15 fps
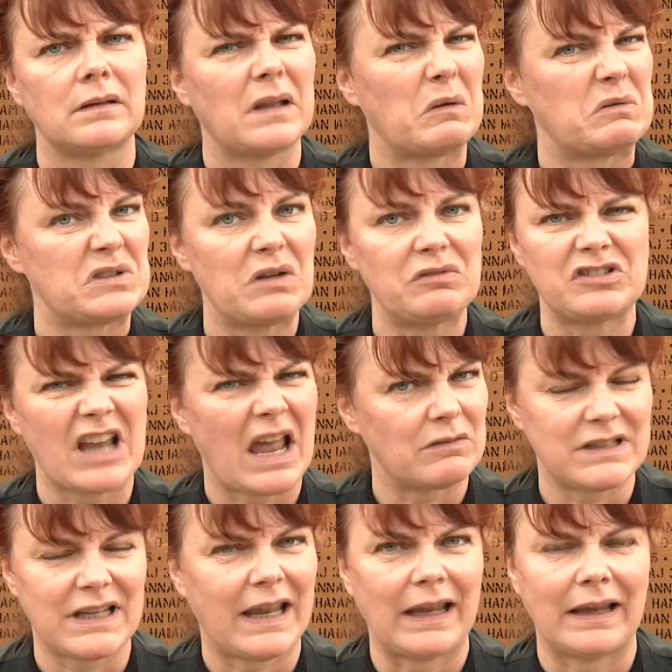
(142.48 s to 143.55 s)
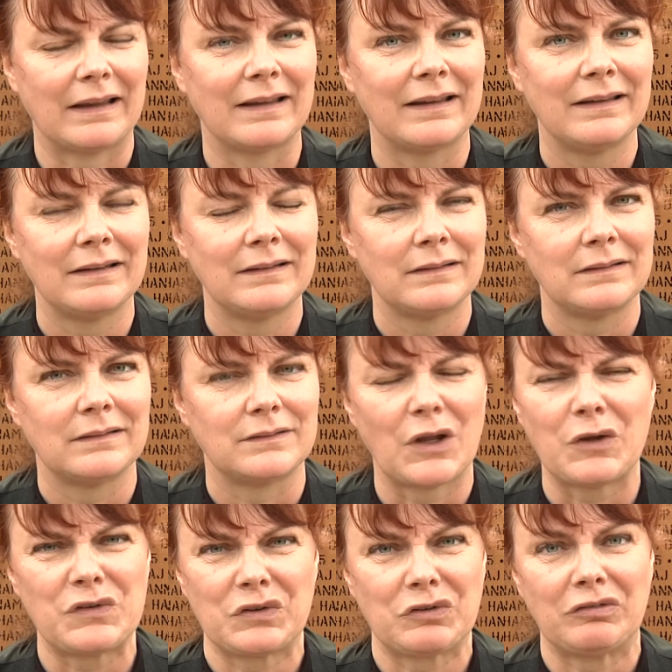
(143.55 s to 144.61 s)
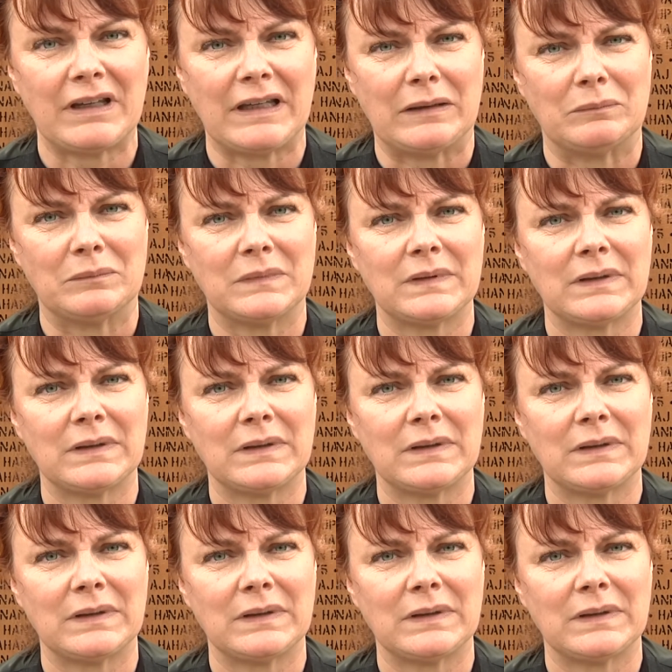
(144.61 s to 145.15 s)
There was no shouting, no scream.